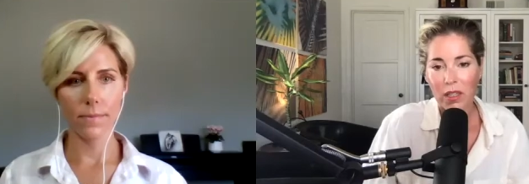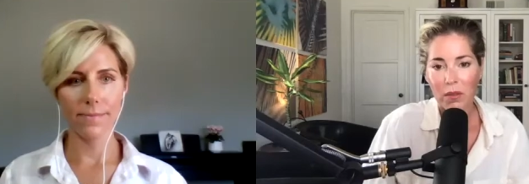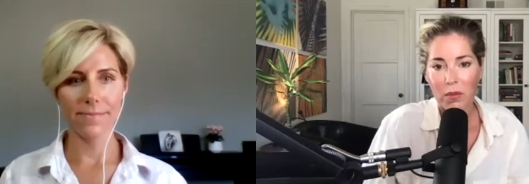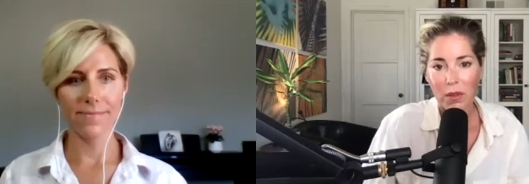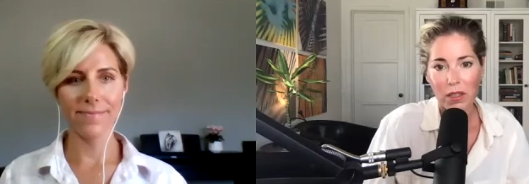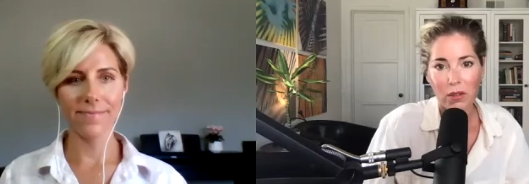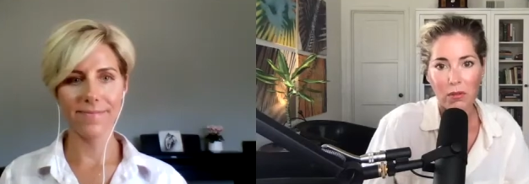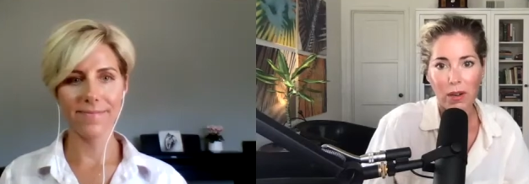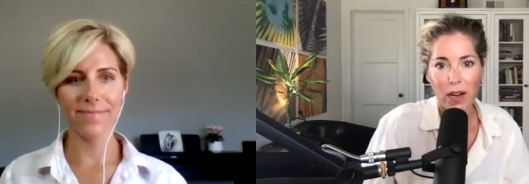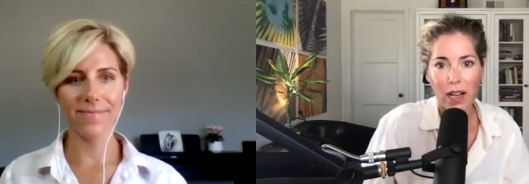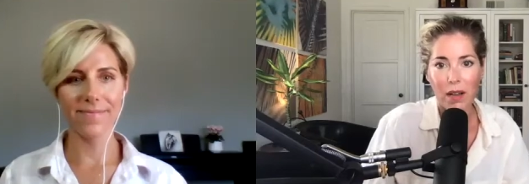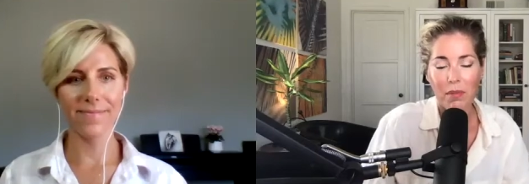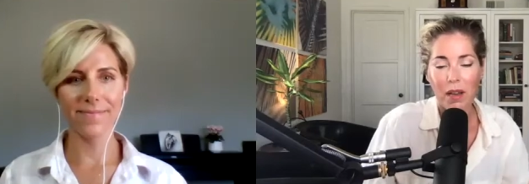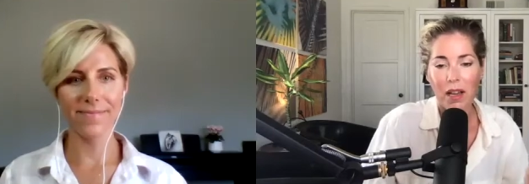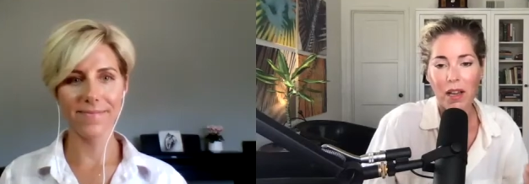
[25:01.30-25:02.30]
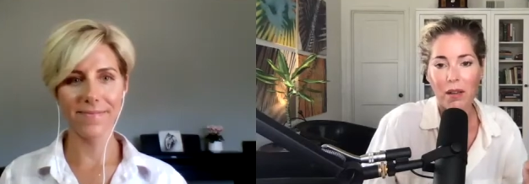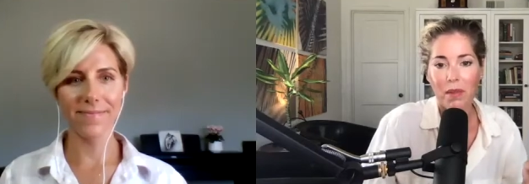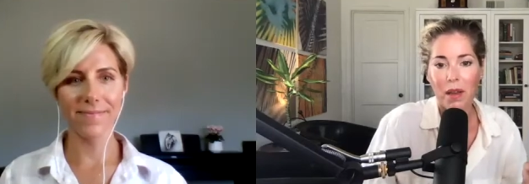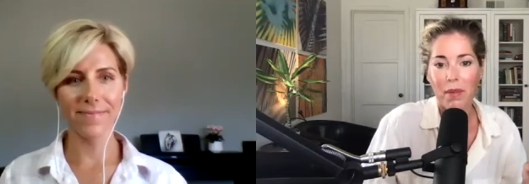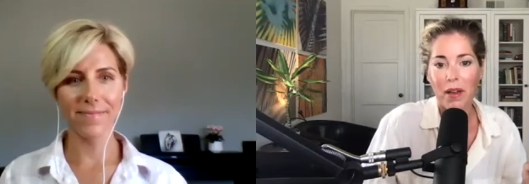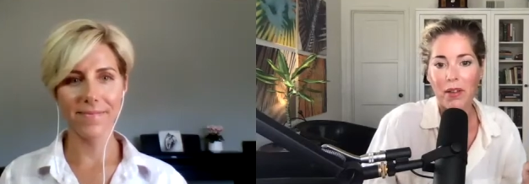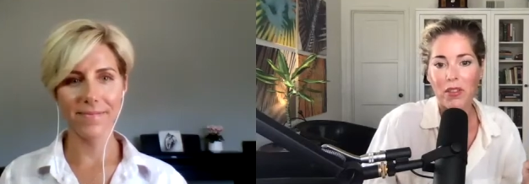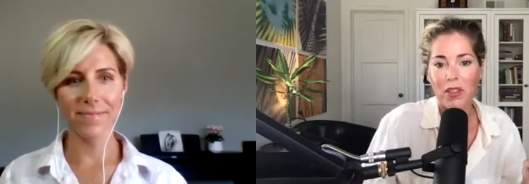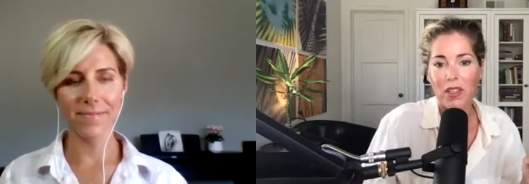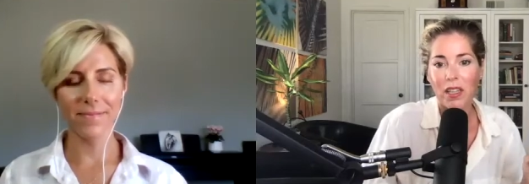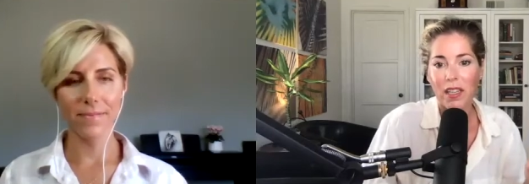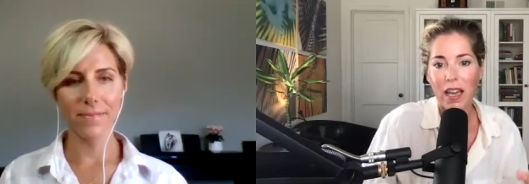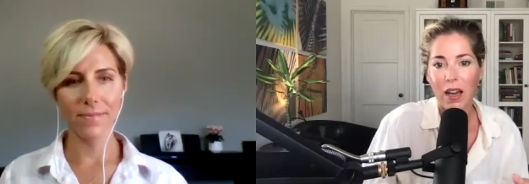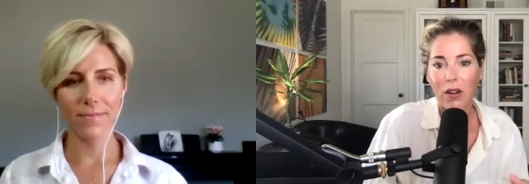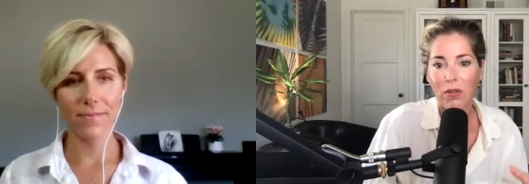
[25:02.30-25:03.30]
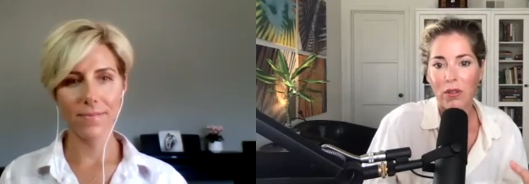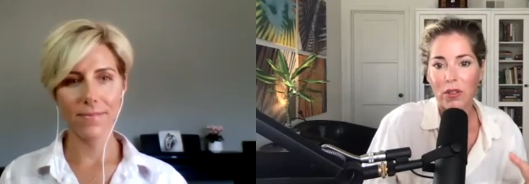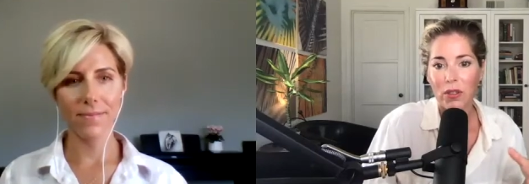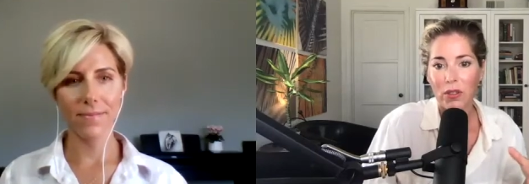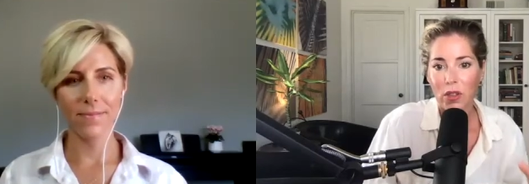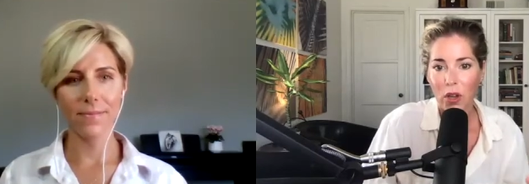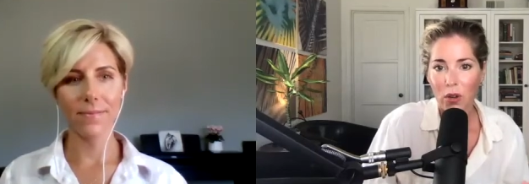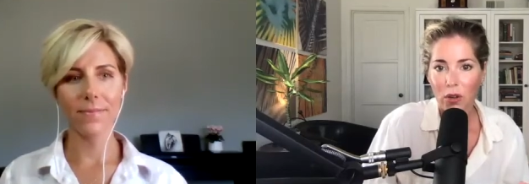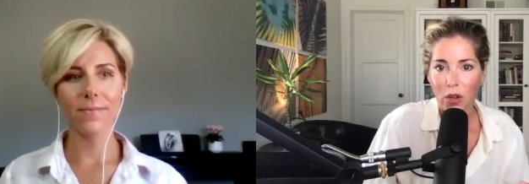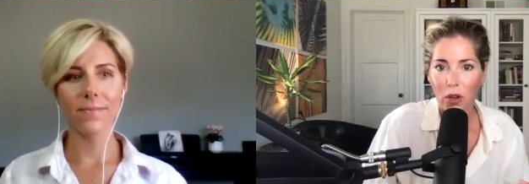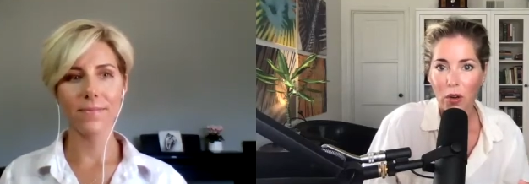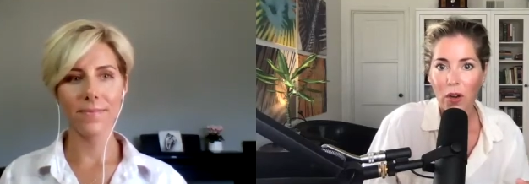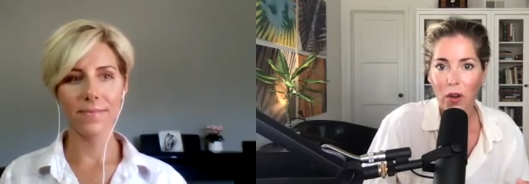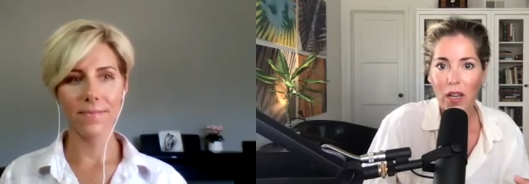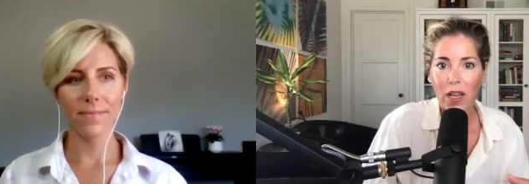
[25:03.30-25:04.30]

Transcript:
Speaker 1: want to grab um, about the cacao versus cocoa